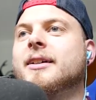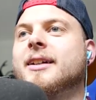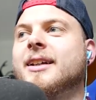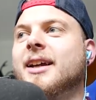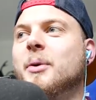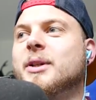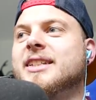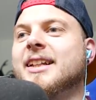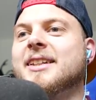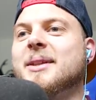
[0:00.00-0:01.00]
Are hello, we
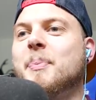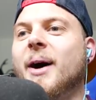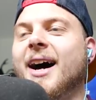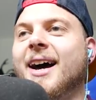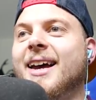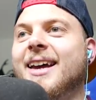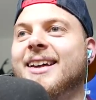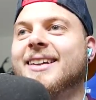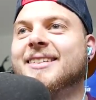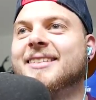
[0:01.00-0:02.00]
still hello. in the
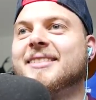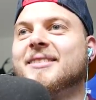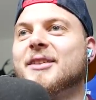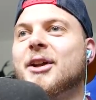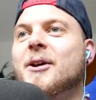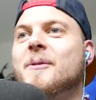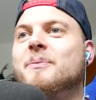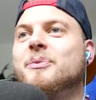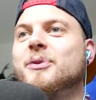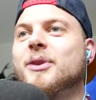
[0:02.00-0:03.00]
party? I
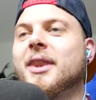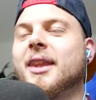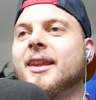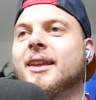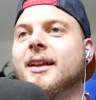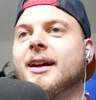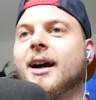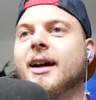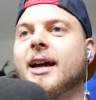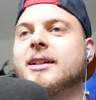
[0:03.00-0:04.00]
think we're still in the party.
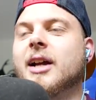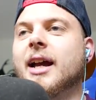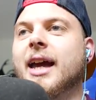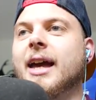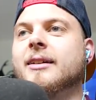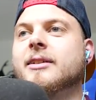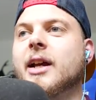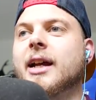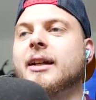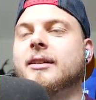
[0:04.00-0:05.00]
Okay, try again.
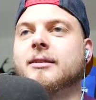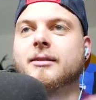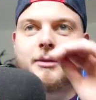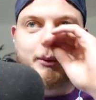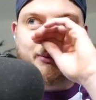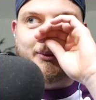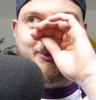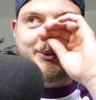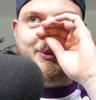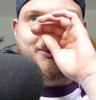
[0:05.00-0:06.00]
Try again.
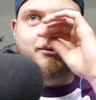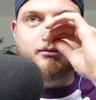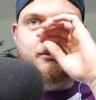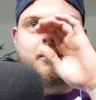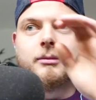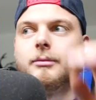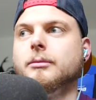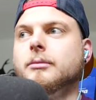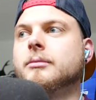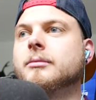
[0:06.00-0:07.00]
No, you're already in the party,
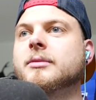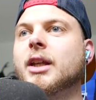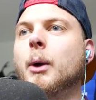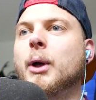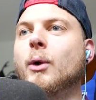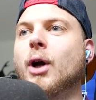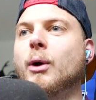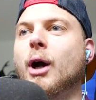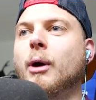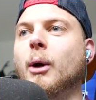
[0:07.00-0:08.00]
right? Go, so, go,
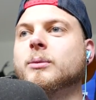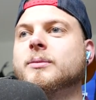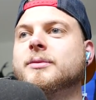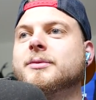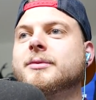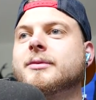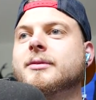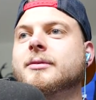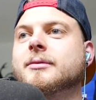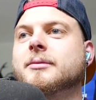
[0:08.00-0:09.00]
go, go, go.
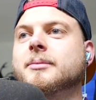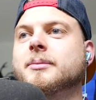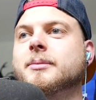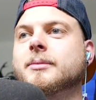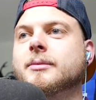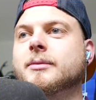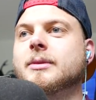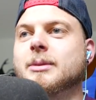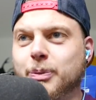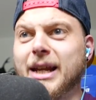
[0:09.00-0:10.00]
And click.
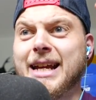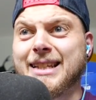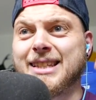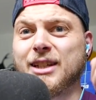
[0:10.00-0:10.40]
Please.